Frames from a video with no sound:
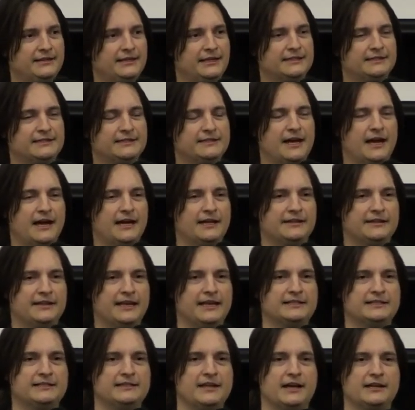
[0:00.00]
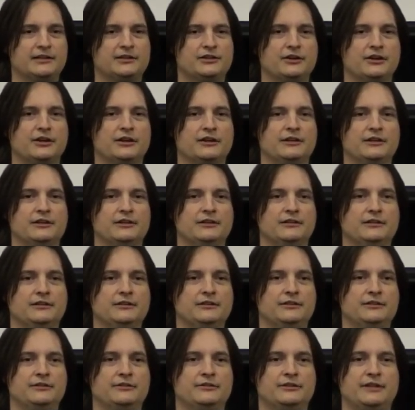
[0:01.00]
that's not that's not good
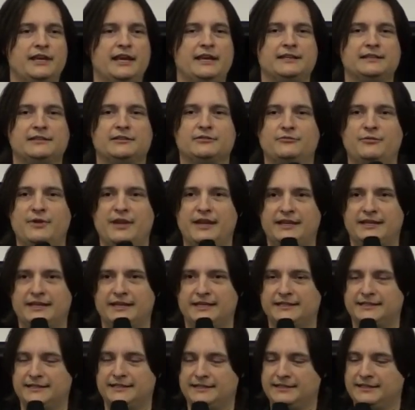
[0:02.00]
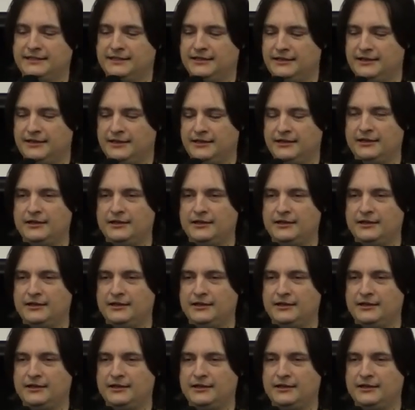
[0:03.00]
that is a weakness